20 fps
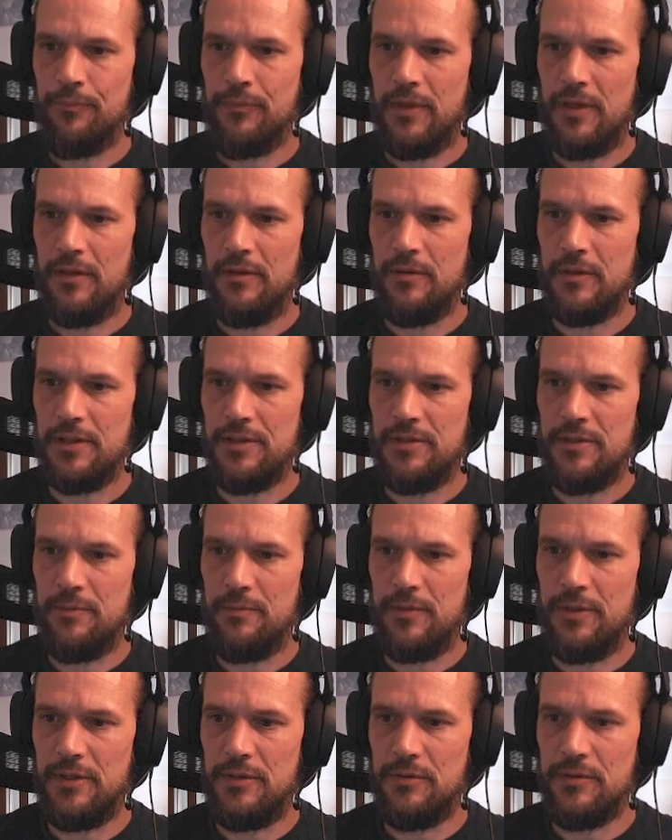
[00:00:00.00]
You can
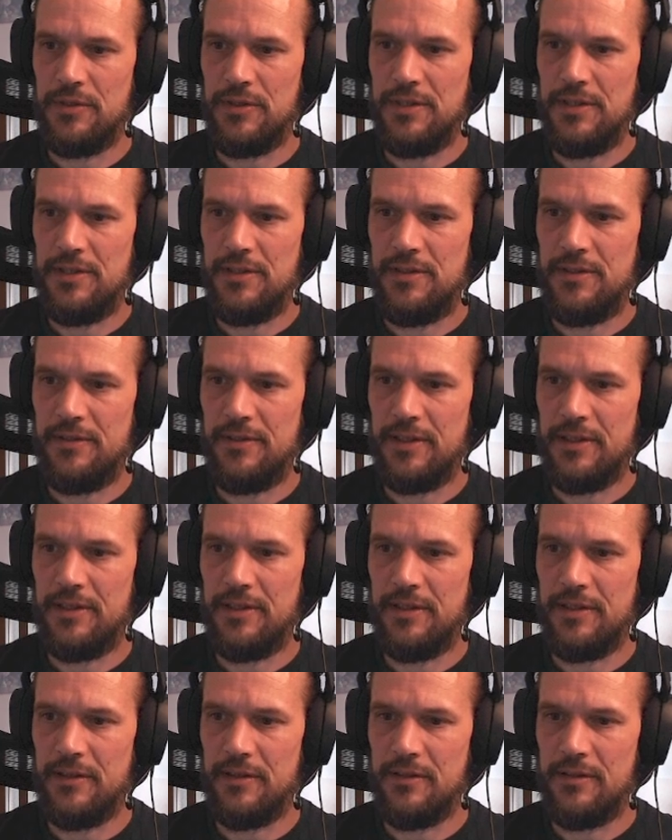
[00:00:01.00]
simply use this directly
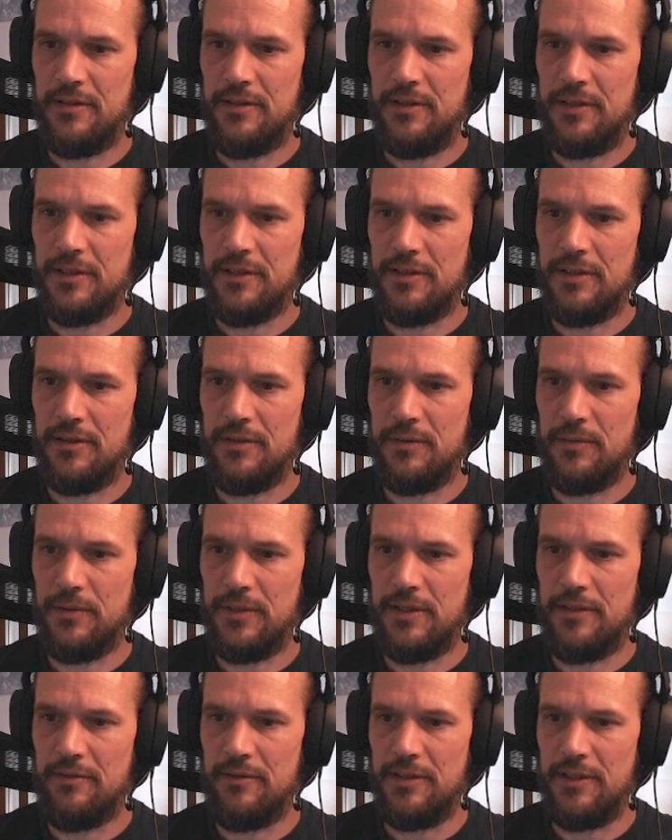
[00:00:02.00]
in the calling code
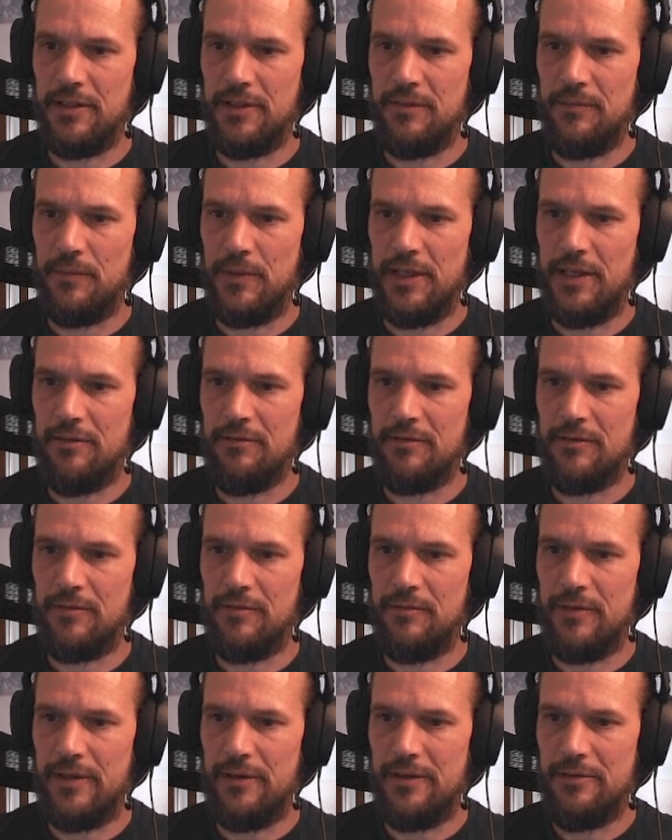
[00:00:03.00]
wherever
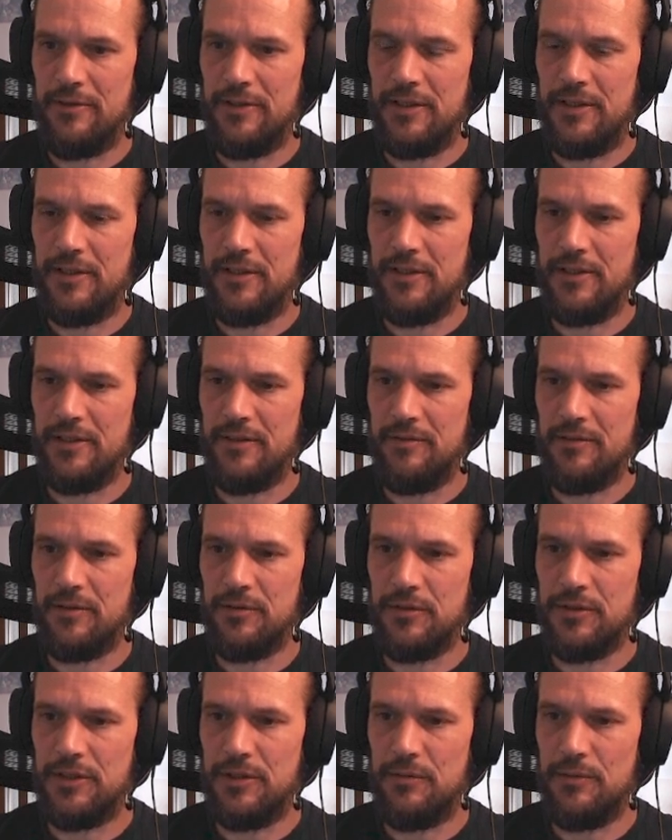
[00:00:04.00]
needed. If you
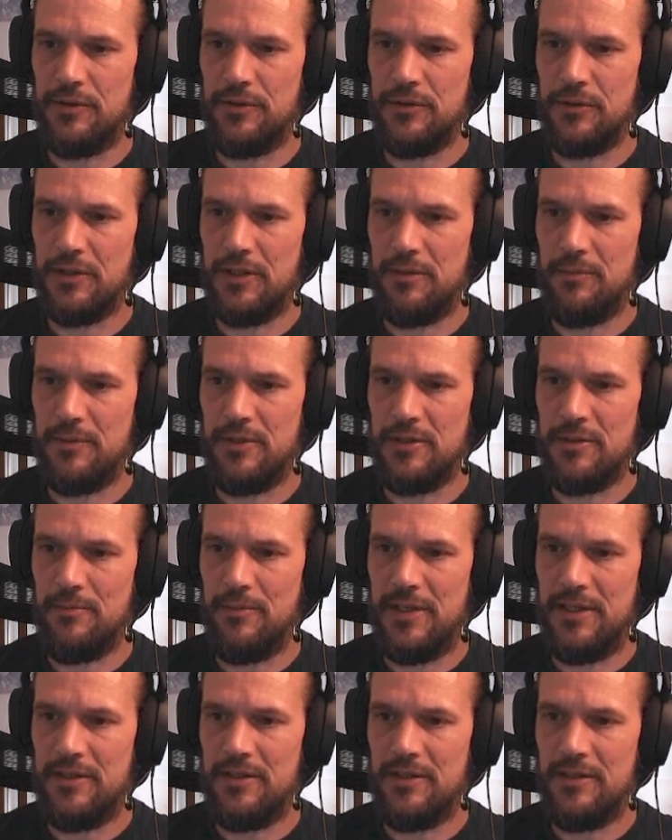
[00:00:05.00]
still want to keep this
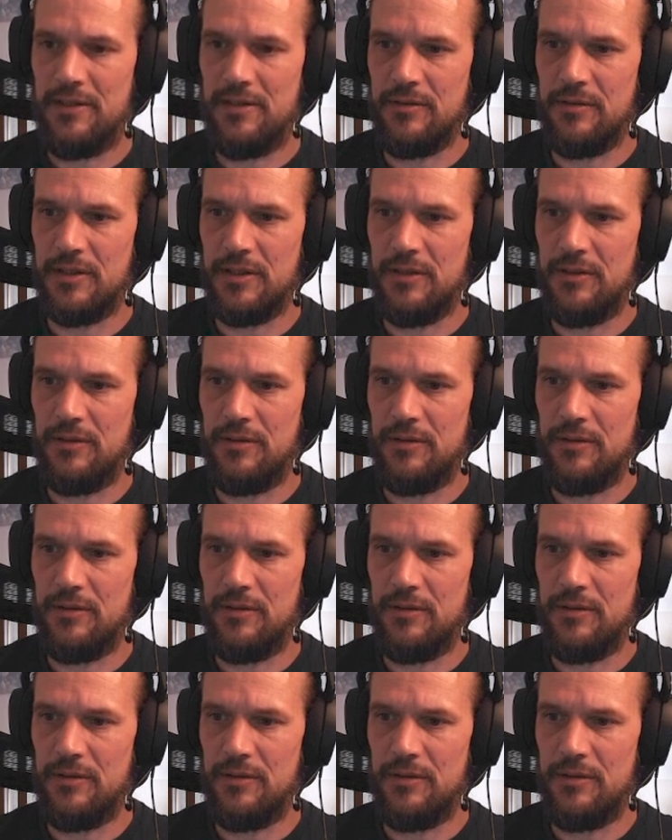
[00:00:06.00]
method, you can do